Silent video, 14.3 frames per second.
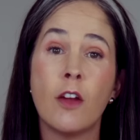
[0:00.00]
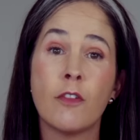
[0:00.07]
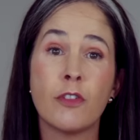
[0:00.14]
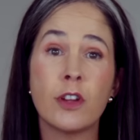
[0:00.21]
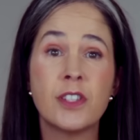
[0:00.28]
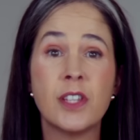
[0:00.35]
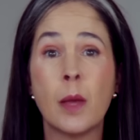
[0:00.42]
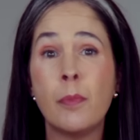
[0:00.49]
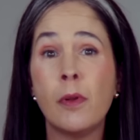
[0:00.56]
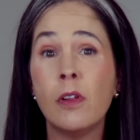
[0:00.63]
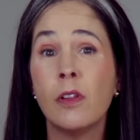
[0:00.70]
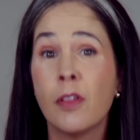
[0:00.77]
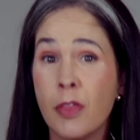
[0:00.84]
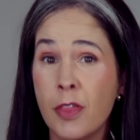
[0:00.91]
For
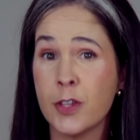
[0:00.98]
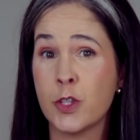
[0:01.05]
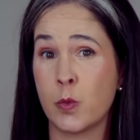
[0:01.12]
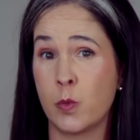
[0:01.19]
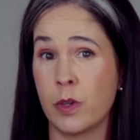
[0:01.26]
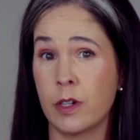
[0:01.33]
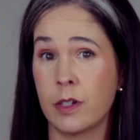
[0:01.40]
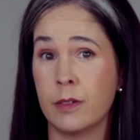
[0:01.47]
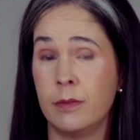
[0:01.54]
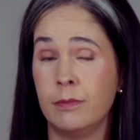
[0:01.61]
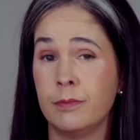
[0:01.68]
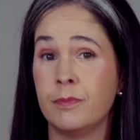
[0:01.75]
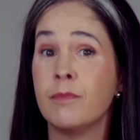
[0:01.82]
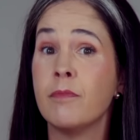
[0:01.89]
example, this word,
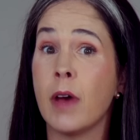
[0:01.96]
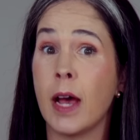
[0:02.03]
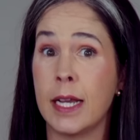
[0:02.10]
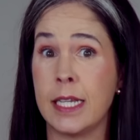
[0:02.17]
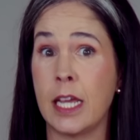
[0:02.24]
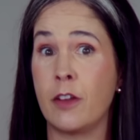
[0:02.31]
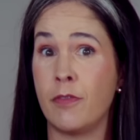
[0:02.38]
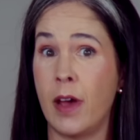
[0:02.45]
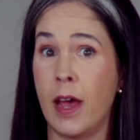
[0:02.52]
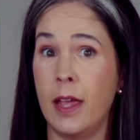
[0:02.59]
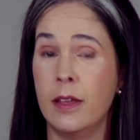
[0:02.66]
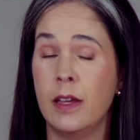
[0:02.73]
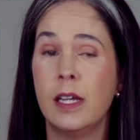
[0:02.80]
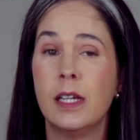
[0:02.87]
identify.
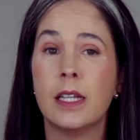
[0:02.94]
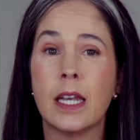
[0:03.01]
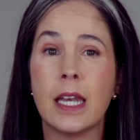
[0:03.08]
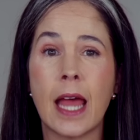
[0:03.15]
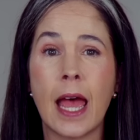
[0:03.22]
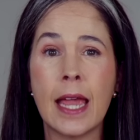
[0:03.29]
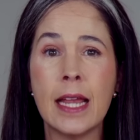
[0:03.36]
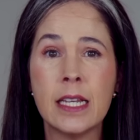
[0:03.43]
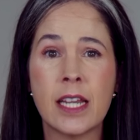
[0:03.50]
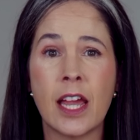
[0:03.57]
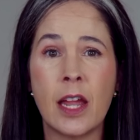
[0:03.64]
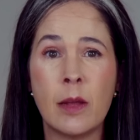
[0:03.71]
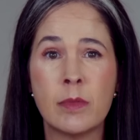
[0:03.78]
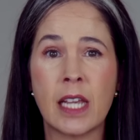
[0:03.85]
9
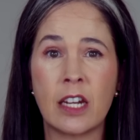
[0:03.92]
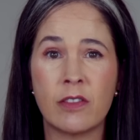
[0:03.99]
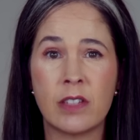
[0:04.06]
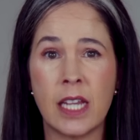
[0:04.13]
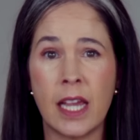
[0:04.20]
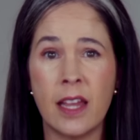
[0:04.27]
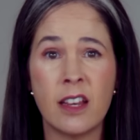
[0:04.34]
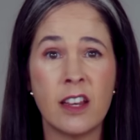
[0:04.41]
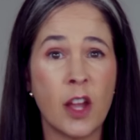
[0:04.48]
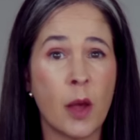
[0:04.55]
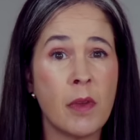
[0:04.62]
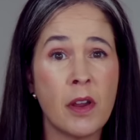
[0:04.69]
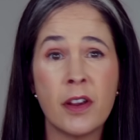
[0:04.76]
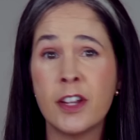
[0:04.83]
times out of 10,
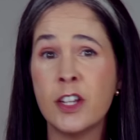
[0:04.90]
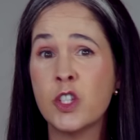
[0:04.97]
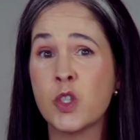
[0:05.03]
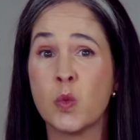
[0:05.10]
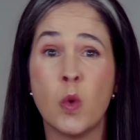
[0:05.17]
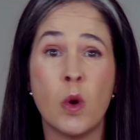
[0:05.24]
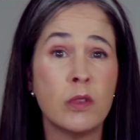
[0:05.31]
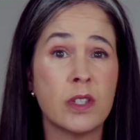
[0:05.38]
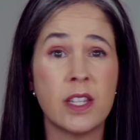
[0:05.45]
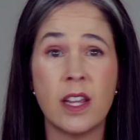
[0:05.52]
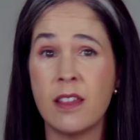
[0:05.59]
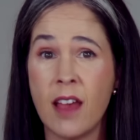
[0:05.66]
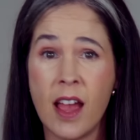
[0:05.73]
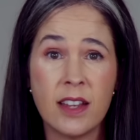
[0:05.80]
Americans won't
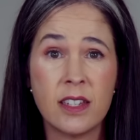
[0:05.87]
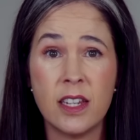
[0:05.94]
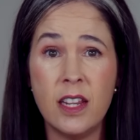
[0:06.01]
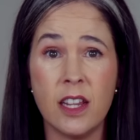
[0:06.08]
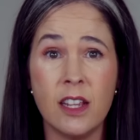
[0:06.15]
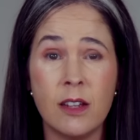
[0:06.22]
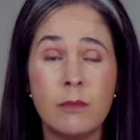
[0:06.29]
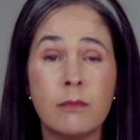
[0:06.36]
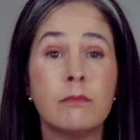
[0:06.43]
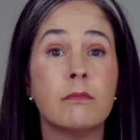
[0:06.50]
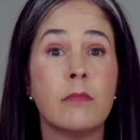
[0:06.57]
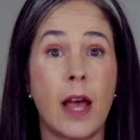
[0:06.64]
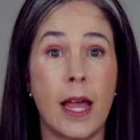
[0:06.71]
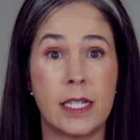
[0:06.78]
say that T,
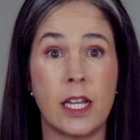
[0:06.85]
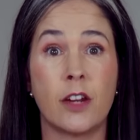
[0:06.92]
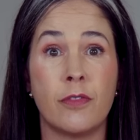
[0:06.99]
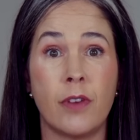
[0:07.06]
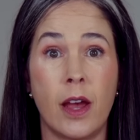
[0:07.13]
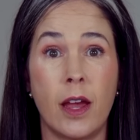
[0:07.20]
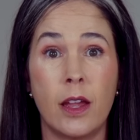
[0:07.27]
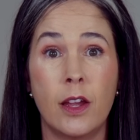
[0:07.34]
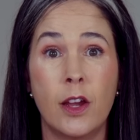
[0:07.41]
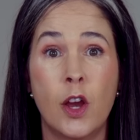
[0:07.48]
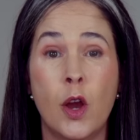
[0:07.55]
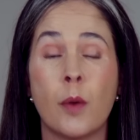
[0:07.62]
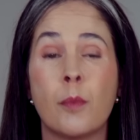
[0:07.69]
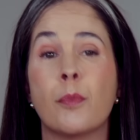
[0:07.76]
identify.
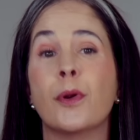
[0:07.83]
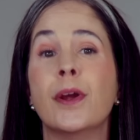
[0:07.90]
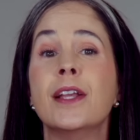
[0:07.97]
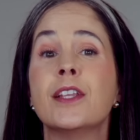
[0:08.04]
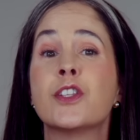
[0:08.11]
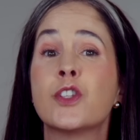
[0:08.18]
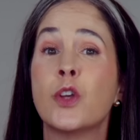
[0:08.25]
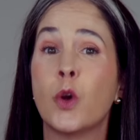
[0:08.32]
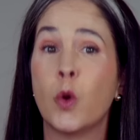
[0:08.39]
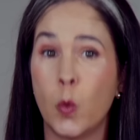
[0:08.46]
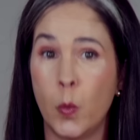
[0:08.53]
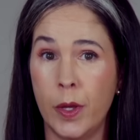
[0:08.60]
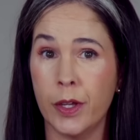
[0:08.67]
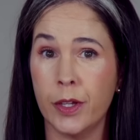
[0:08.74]
Brits
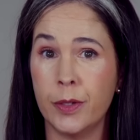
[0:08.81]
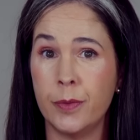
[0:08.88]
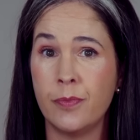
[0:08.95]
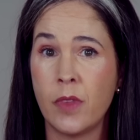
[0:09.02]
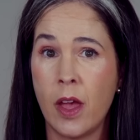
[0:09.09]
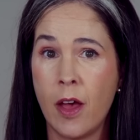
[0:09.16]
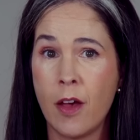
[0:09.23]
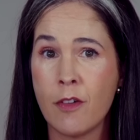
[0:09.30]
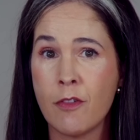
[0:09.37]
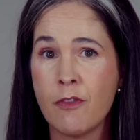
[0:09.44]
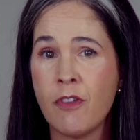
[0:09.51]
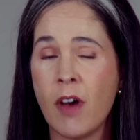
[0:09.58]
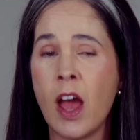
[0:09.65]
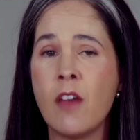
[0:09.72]
will.
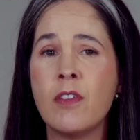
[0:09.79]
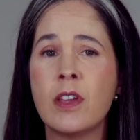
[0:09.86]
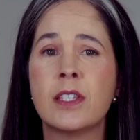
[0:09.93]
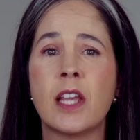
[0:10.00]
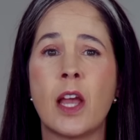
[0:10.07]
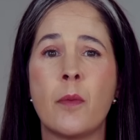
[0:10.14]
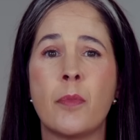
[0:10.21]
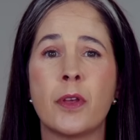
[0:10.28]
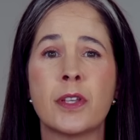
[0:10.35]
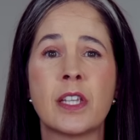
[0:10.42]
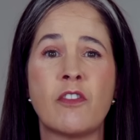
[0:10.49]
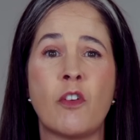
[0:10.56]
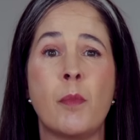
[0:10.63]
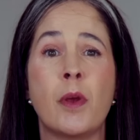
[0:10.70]
5 examples
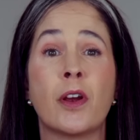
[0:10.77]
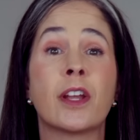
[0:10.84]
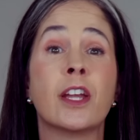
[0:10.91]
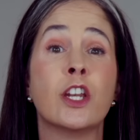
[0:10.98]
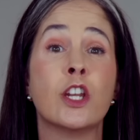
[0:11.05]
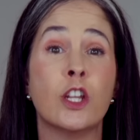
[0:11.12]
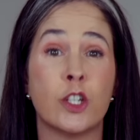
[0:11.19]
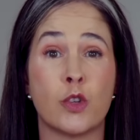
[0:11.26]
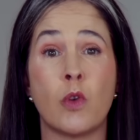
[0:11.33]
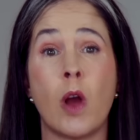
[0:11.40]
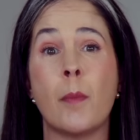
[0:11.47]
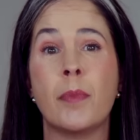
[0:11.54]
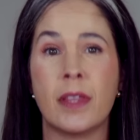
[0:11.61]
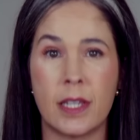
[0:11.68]
of American
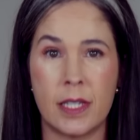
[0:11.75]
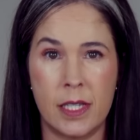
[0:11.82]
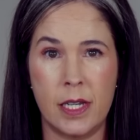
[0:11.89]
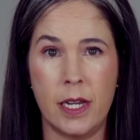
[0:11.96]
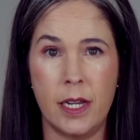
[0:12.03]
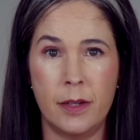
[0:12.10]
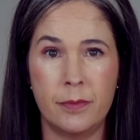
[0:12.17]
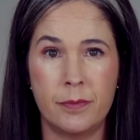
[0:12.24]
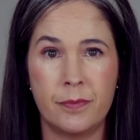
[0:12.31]
dropping this T.